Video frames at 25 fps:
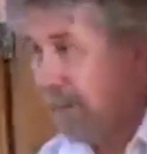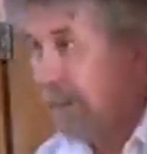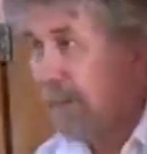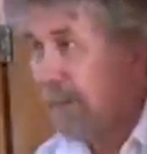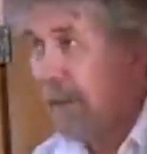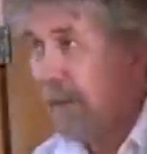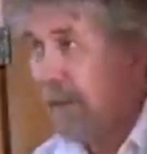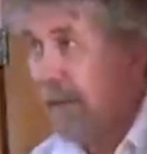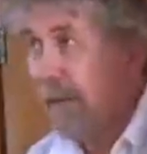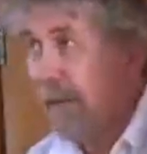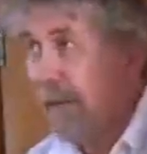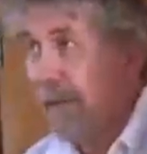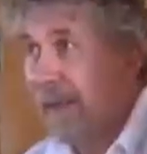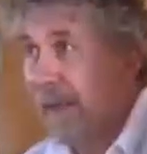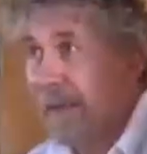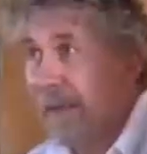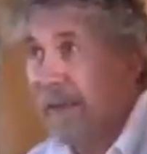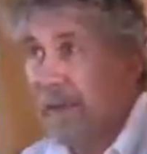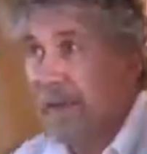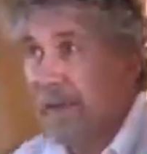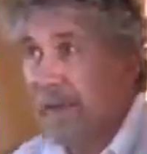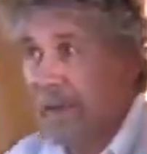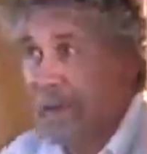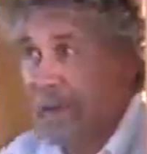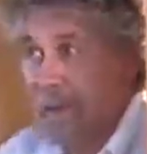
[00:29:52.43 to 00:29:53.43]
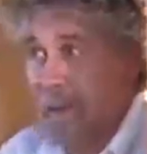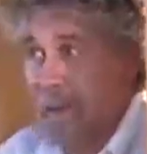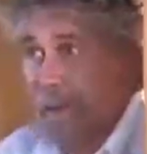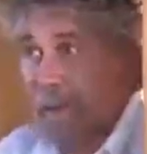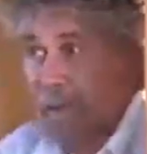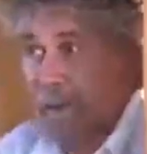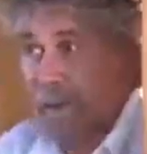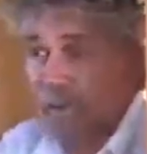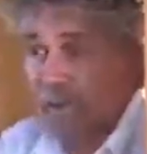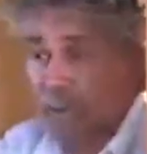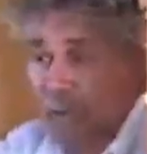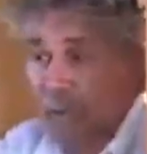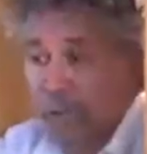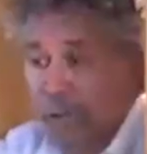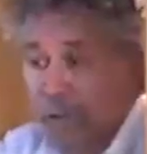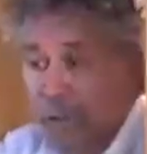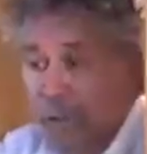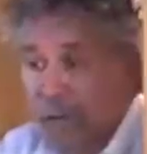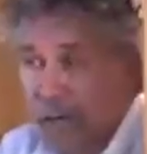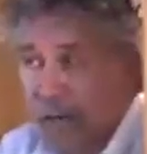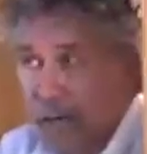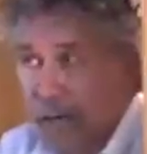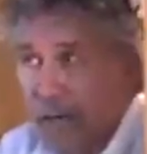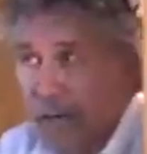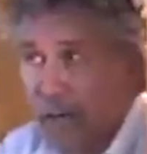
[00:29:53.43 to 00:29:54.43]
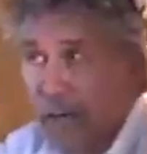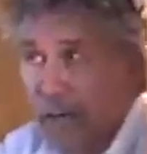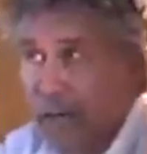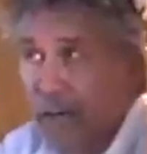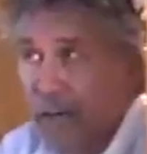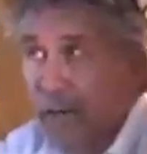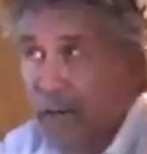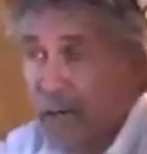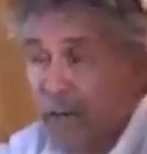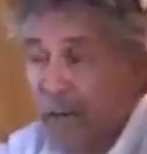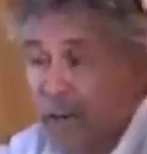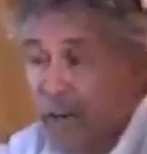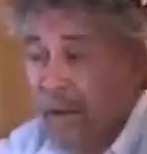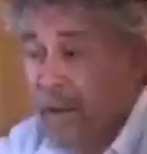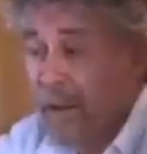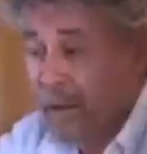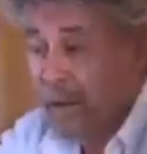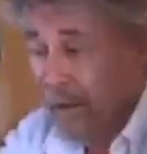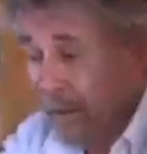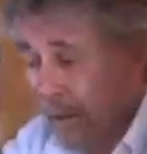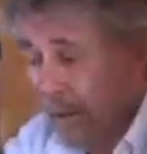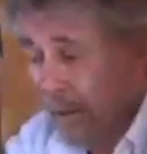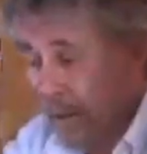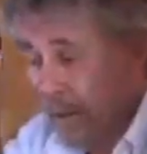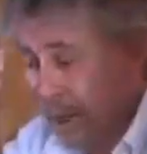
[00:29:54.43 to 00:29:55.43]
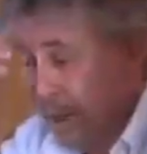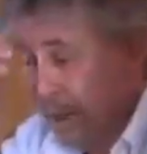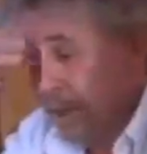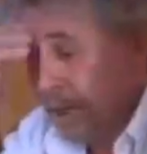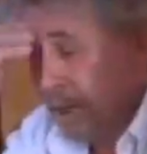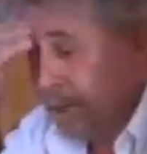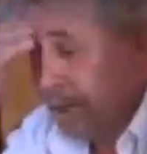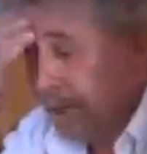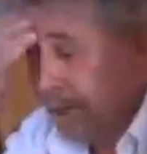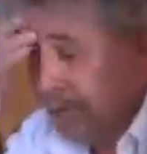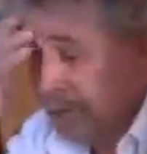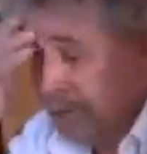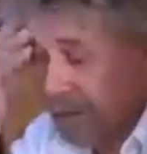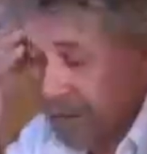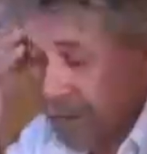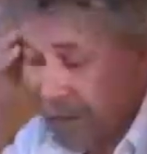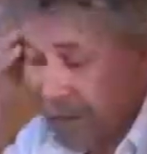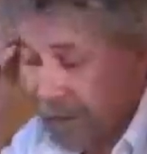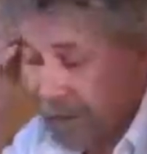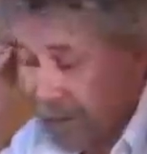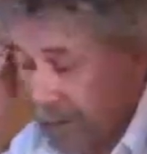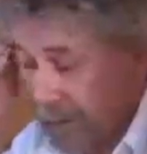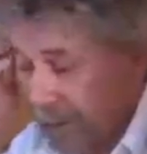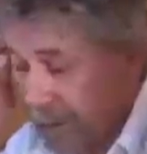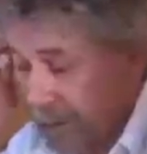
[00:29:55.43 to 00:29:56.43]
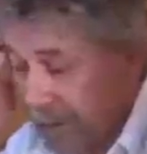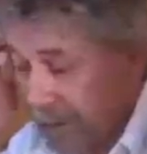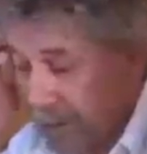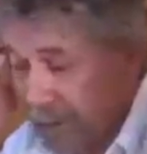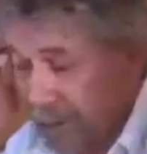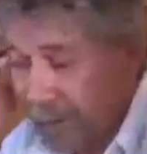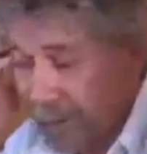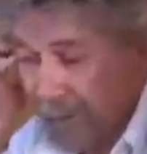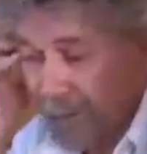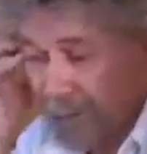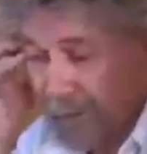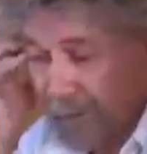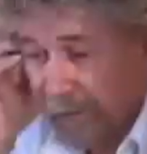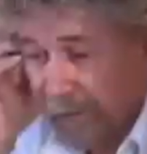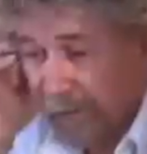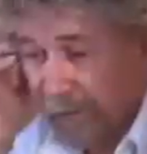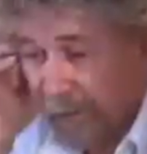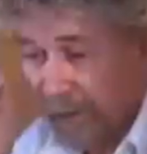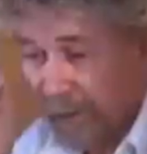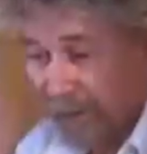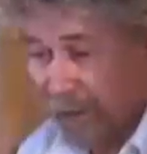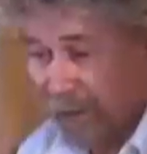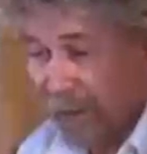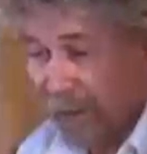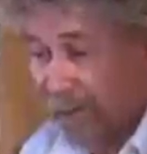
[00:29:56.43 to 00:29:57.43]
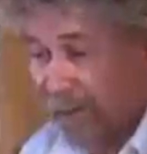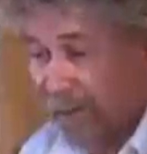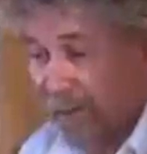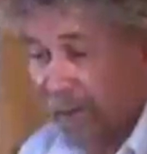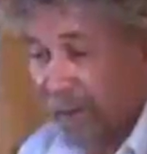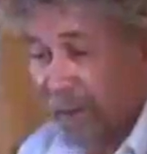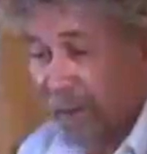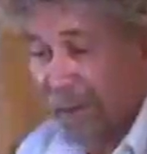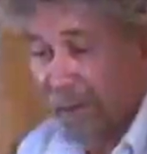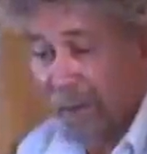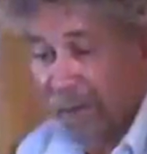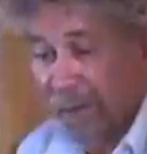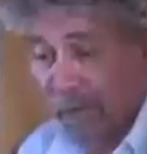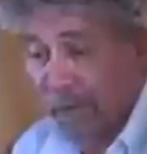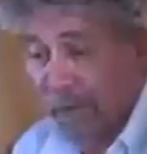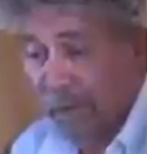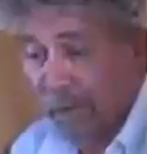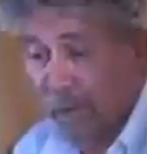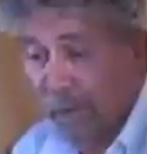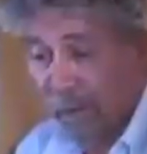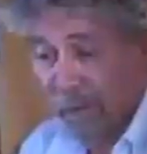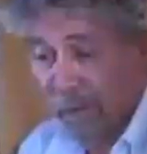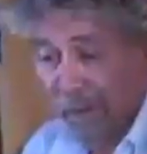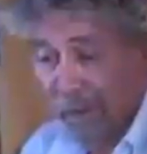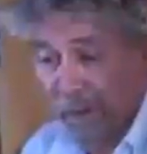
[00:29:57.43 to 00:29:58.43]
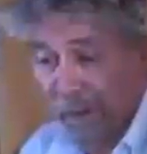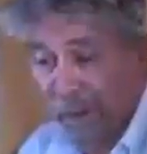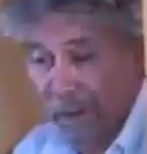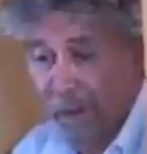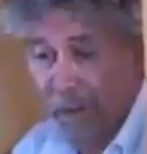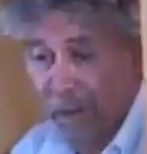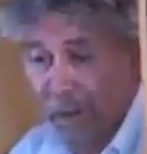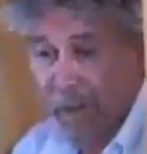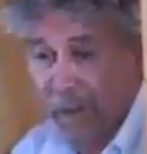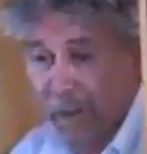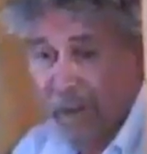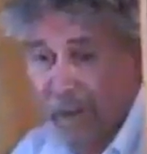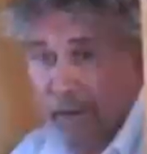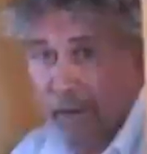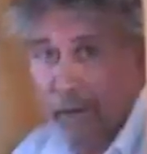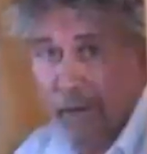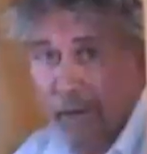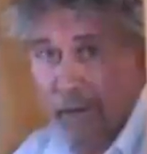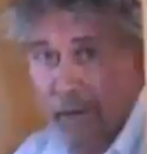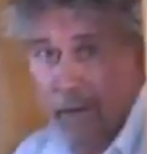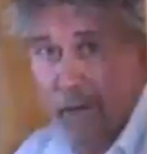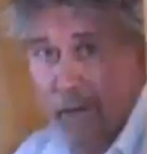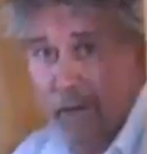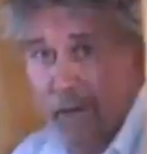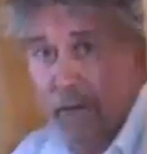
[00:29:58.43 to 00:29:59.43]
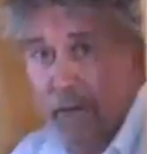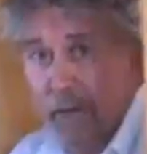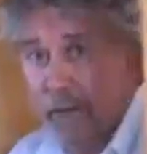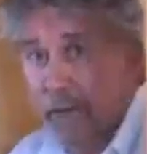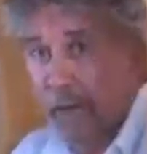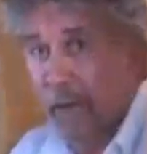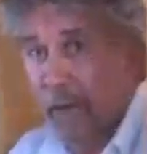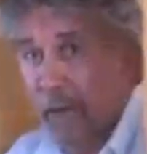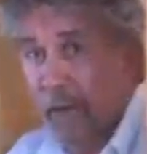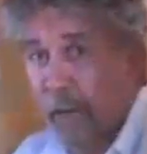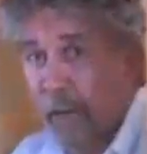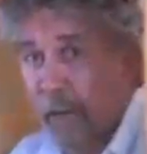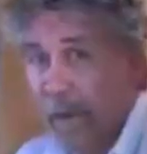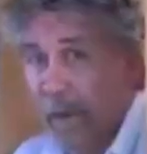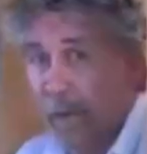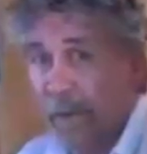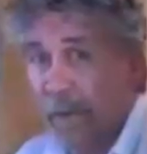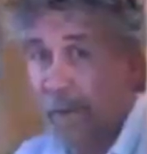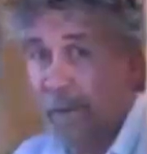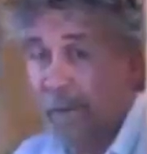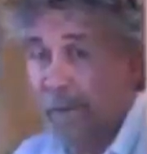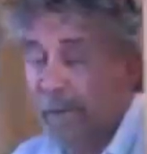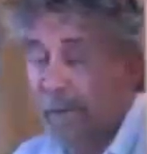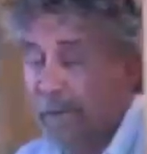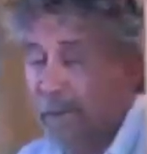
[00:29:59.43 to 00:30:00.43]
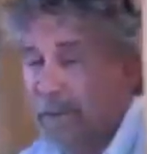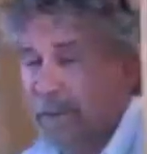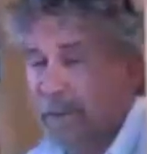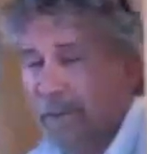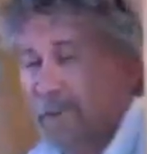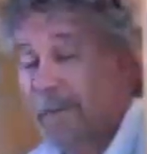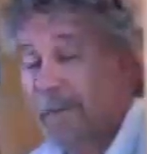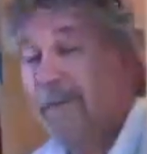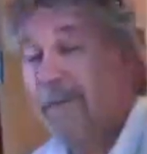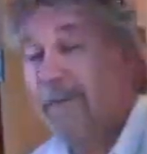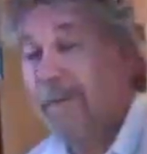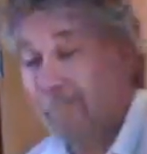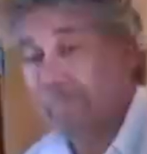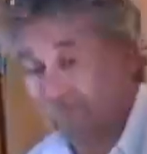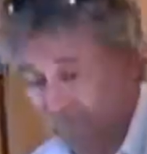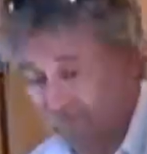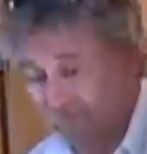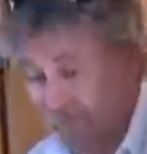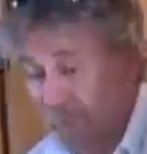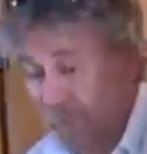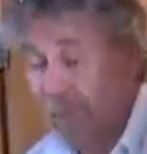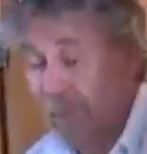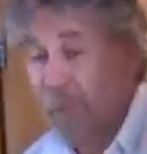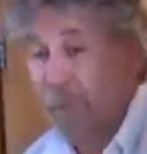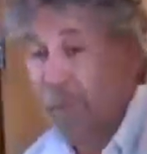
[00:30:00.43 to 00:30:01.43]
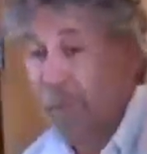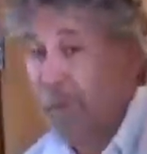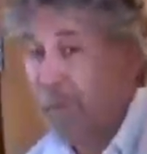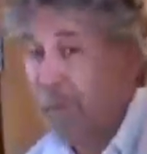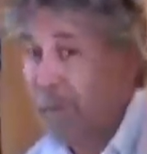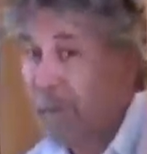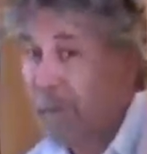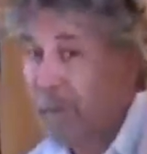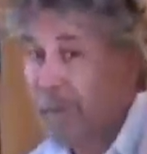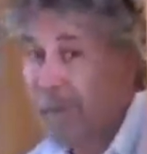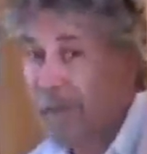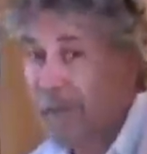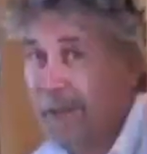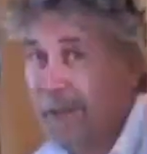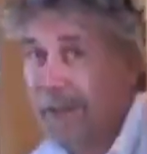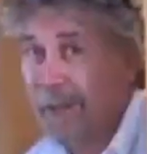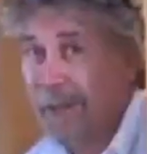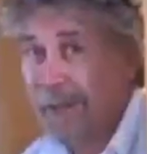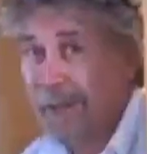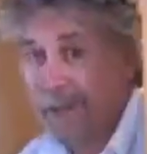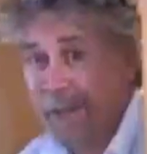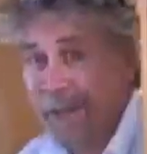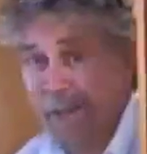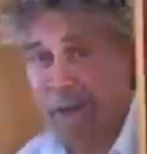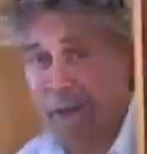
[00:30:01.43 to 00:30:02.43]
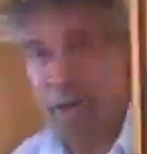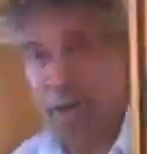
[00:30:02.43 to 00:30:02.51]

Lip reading: And it's also got a full shower in here, so it's nice and comfy with the door on it, so you're not getting your toilet wet, which is a lot of people really like that.